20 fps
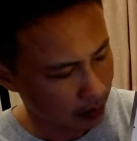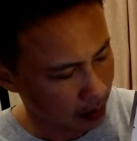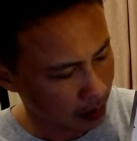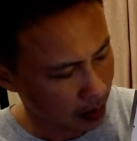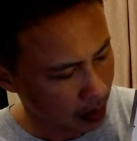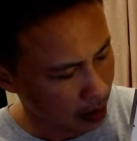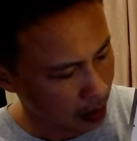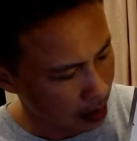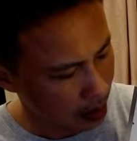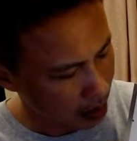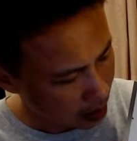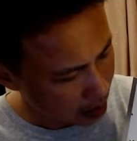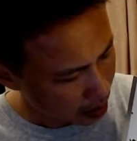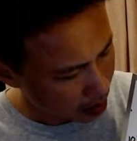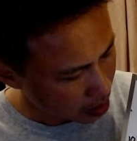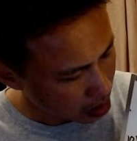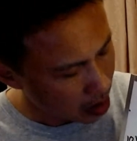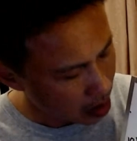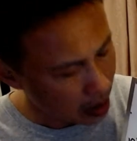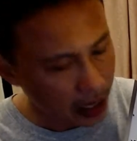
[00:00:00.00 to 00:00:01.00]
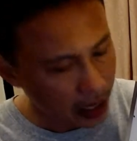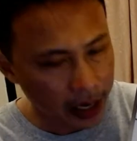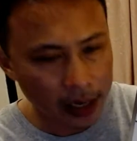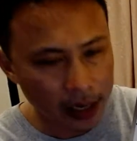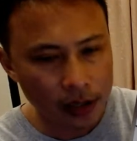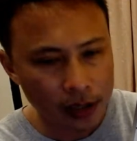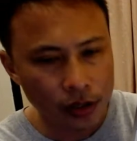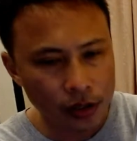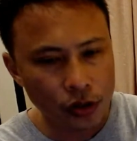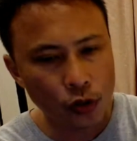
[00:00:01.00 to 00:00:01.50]
Okay, here I
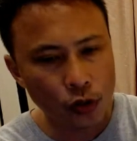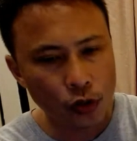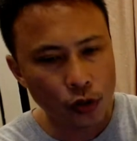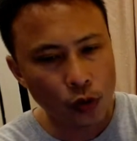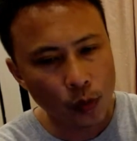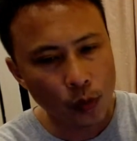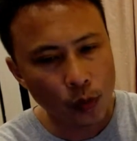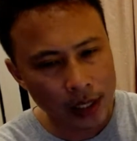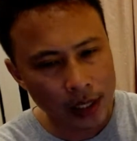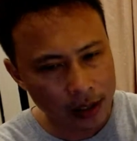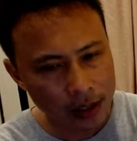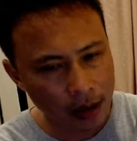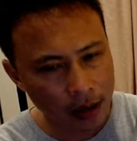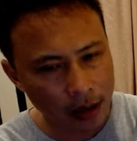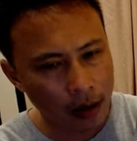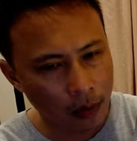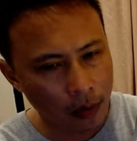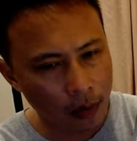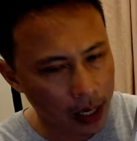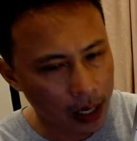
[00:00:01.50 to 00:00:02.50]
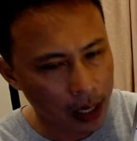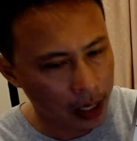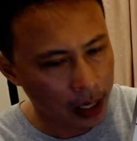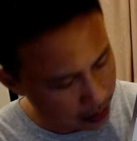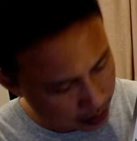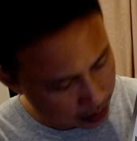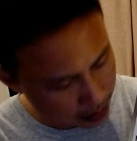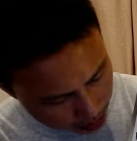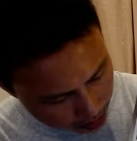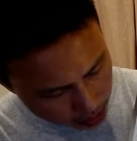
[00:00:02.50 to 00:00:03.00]
assume it's clockwise. So
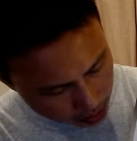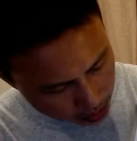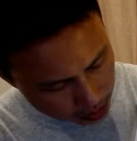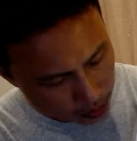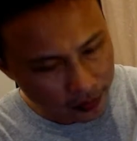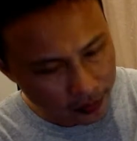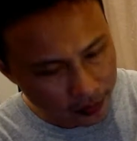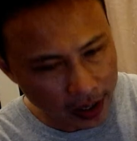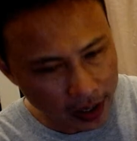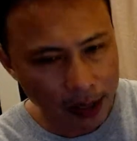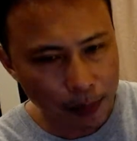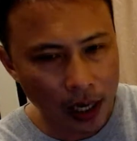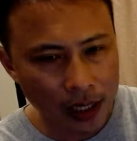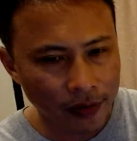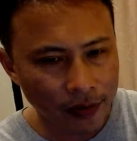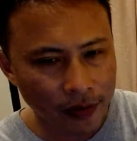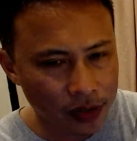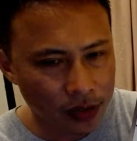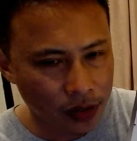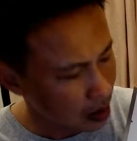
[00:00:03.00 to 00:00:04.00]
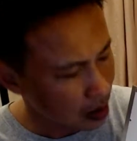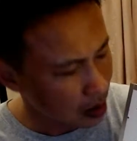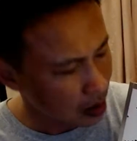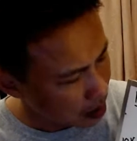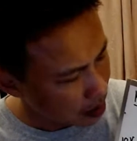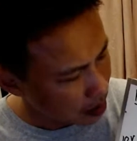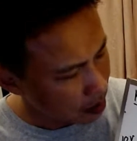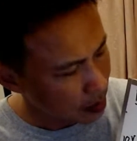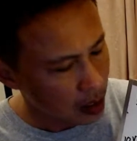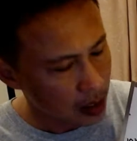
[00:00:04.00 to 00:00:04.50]
if I get positive answer,
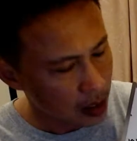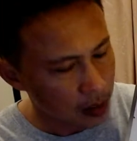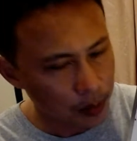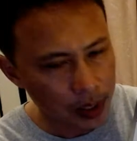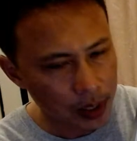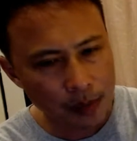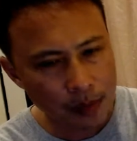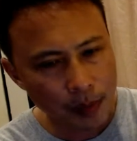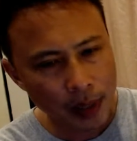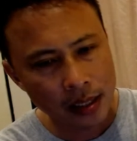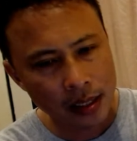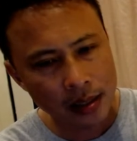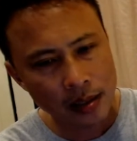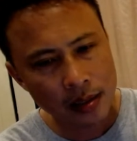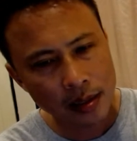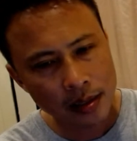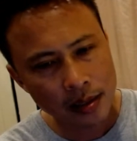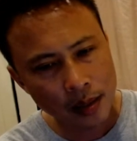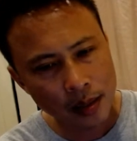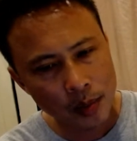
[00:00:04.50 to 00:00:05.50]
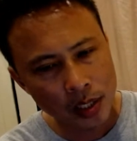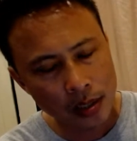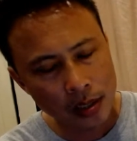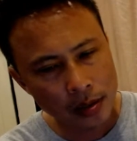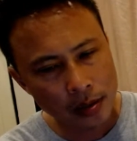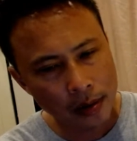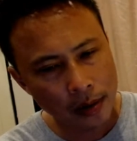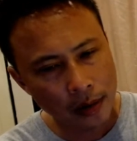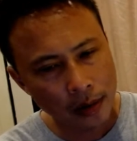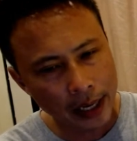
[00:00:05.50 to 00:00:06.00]
it means my assumption
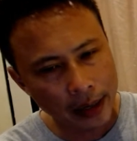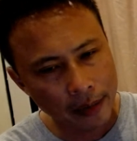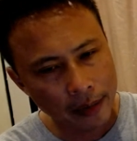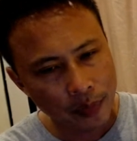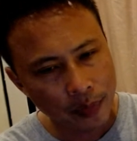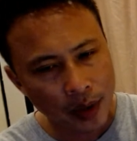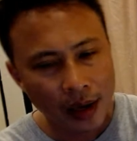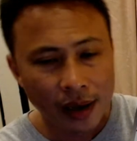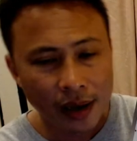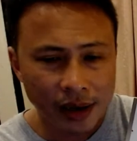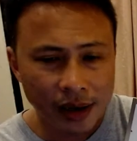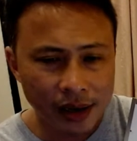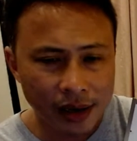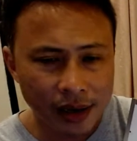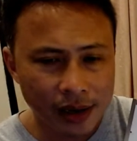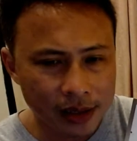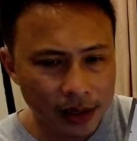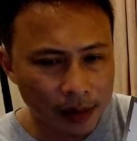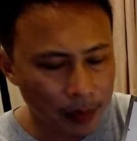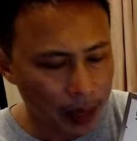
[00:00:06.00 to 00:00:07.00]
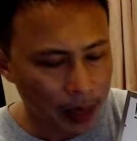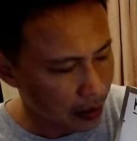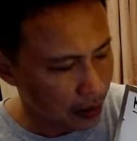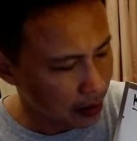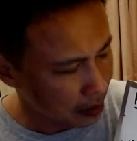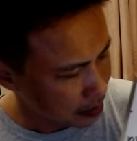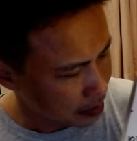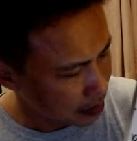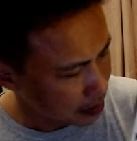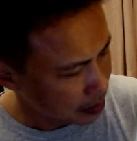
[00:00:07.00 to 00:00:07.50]
is correct. It doesn't matter.
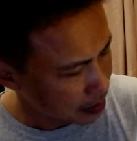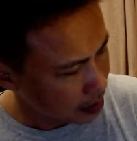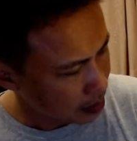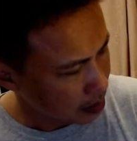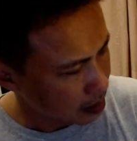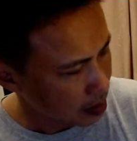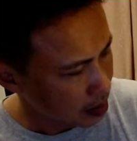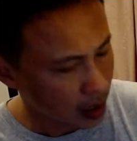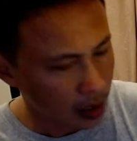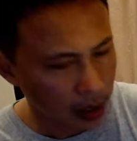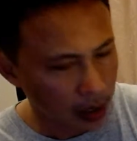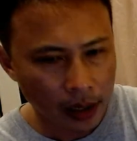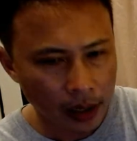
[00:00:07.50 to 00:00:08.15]
Okay,